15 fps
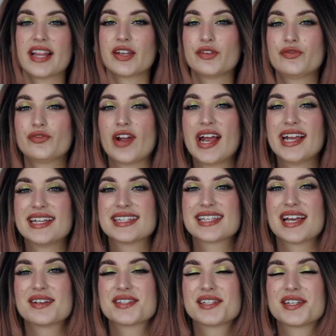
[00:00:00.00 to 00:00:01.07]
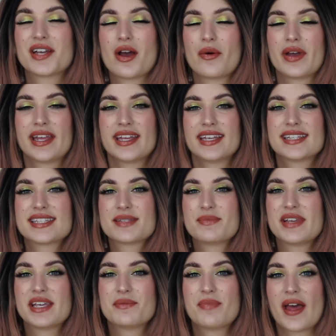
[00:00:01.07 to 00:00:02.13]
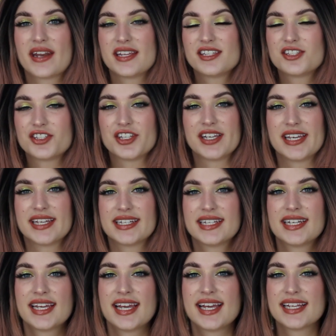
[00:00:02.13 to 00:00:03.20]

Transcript: Hello friends, how's it going? It's me, Betty Jean.